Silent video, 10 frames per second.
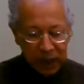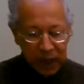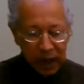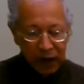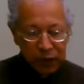
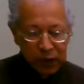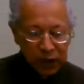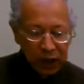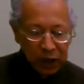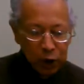After
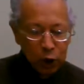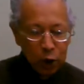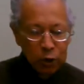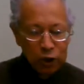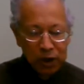the
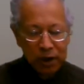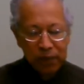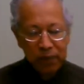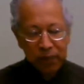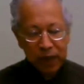conclusion
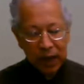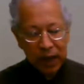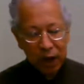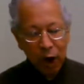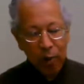
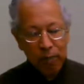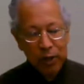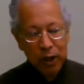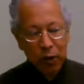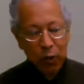
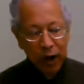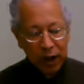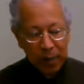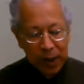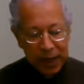comes the
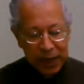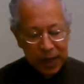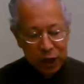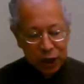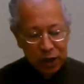
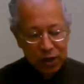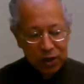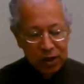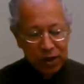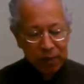
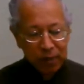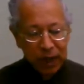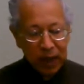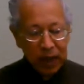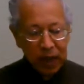recommendations,
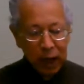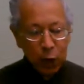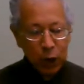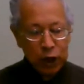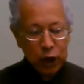
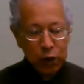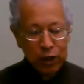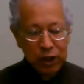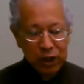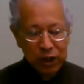in which you
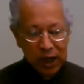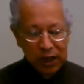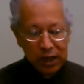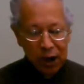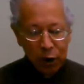
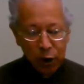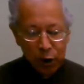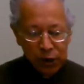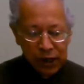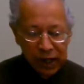suggest how
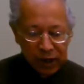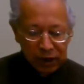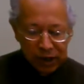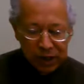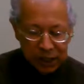you think
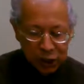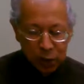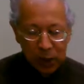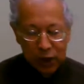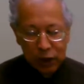the
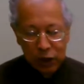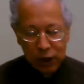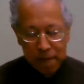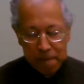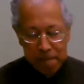
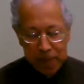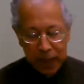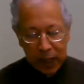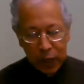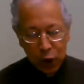situation
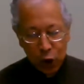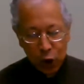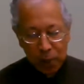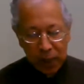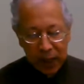
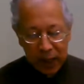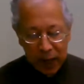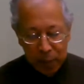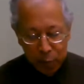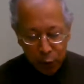could be
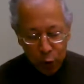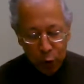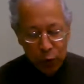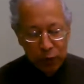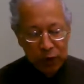
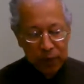improved